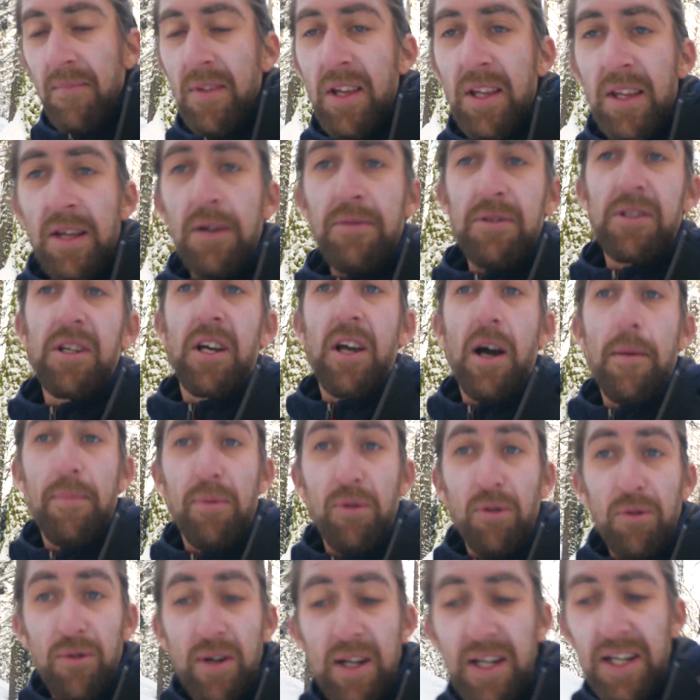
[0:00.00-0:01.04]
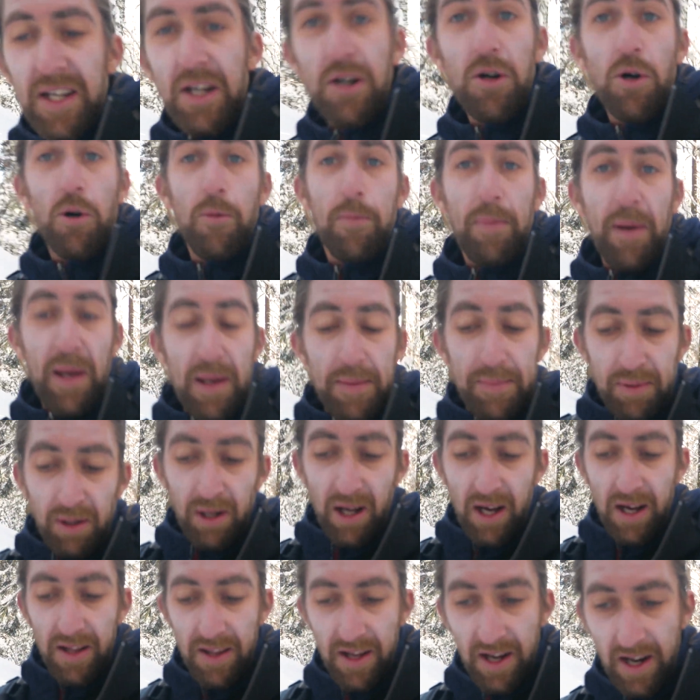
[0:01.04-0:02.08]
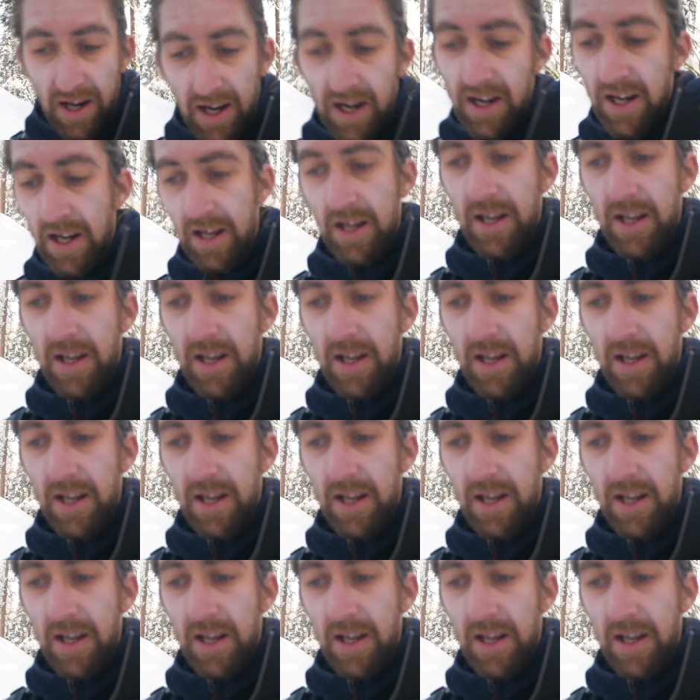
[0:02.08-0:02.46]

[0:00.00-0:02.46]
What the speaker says: There was a couple of really cool people out there.